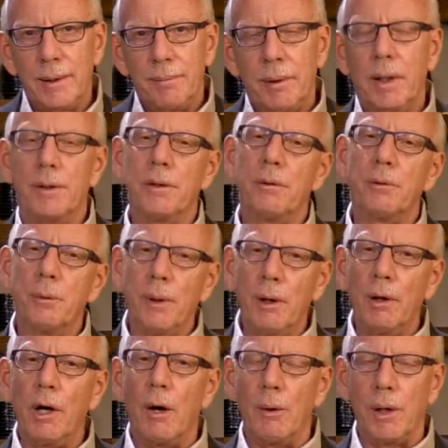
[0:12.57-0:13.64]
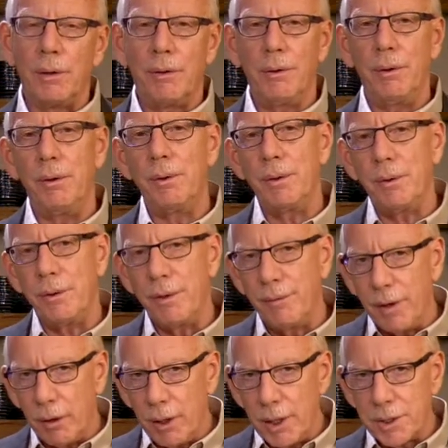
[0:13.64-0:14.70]
Because as we're going through the
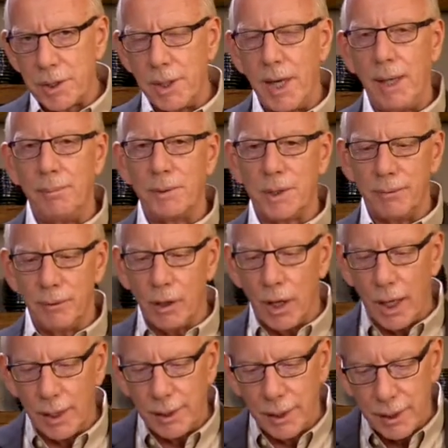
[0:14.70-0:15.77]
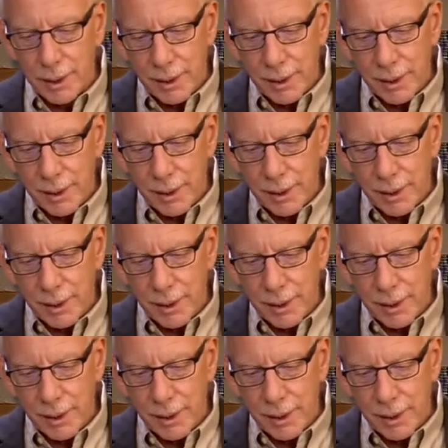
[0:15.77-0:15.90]
various names of God,